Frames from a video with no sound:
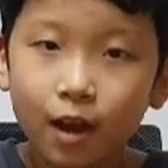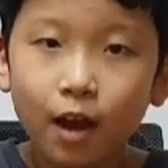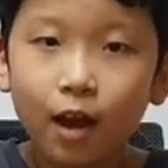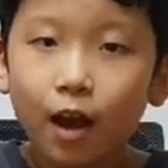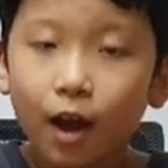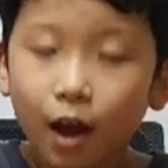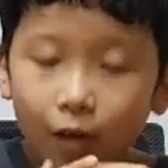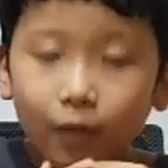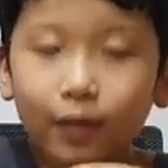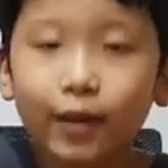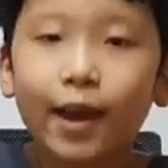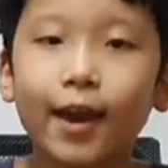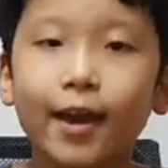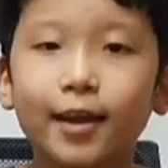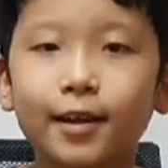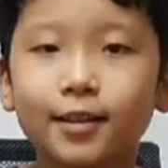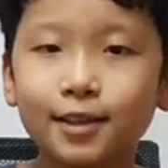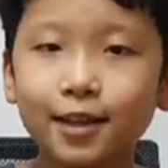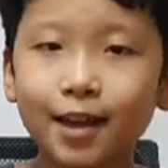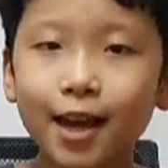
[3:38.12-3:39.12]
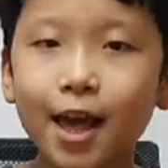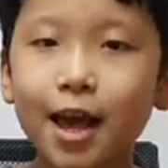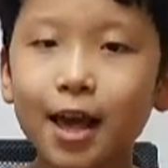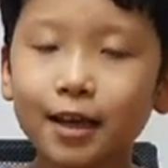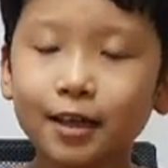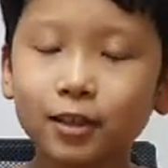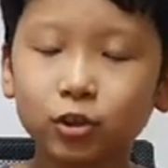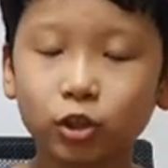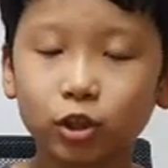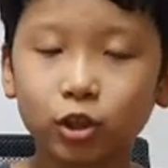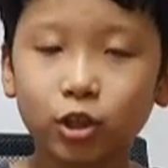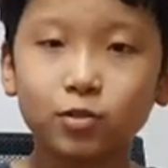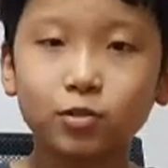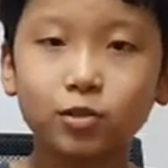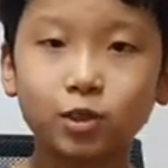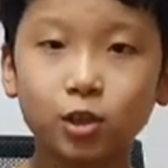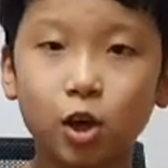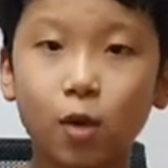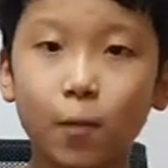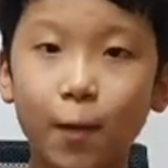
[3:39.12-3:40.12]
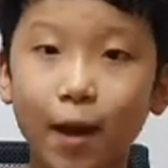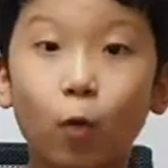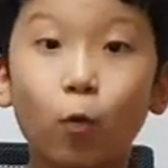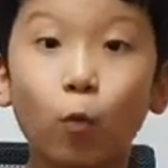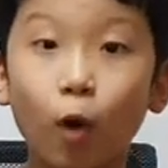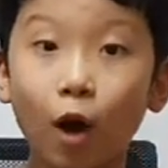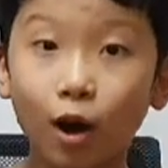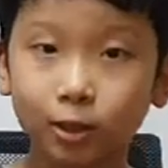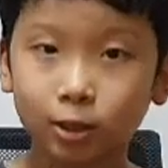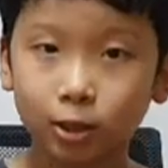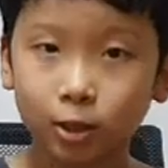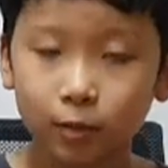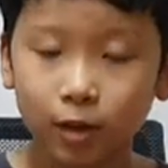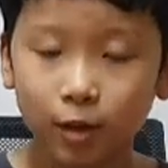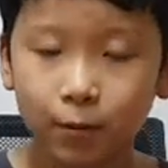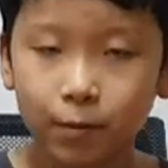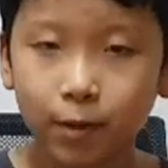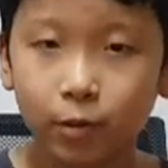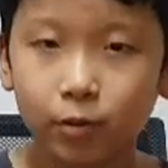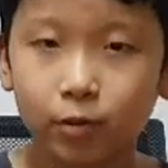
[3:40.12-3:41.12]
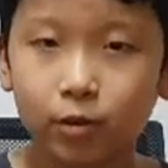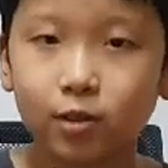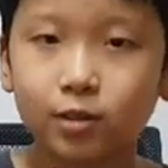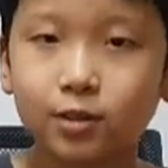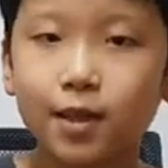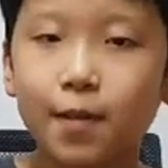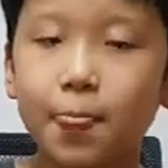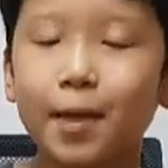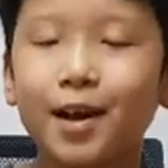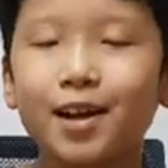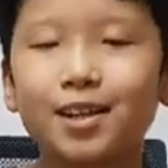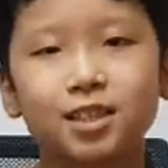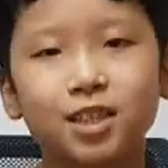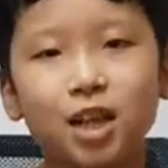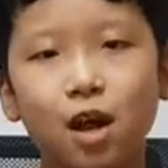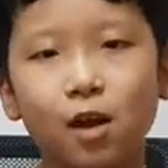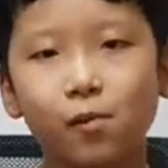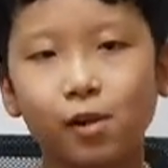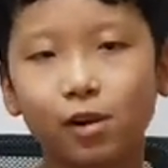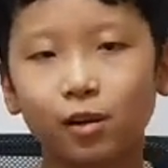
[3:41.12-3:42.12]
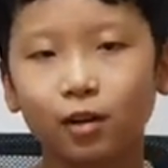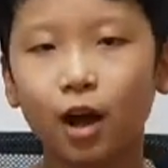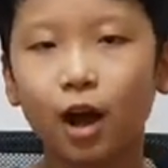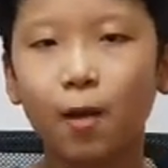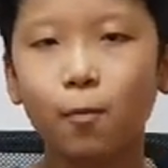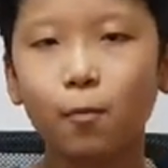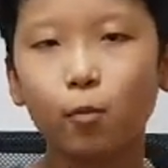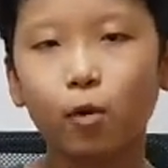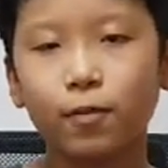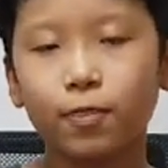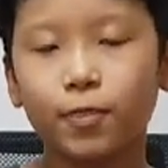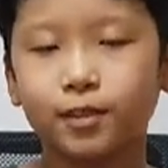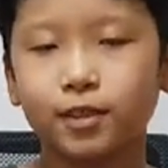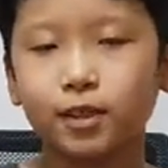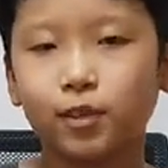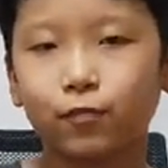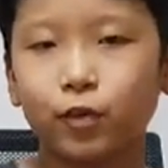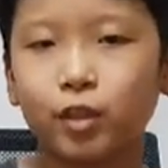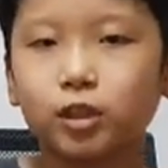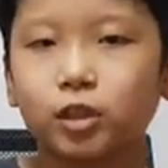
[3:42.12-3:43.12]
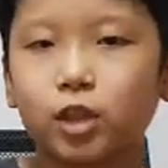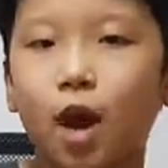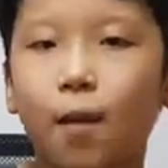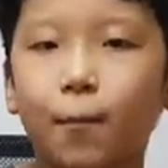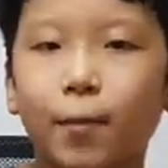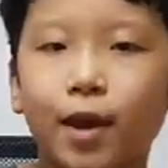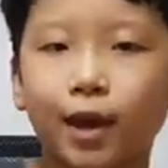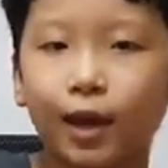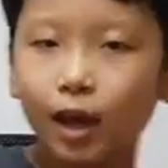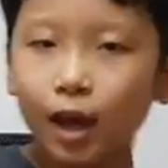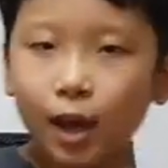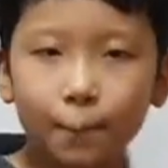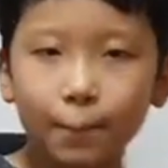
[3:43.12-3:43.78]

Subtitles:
Okay, today I introduced you about quantum computers, and next time I'll come with a different topic.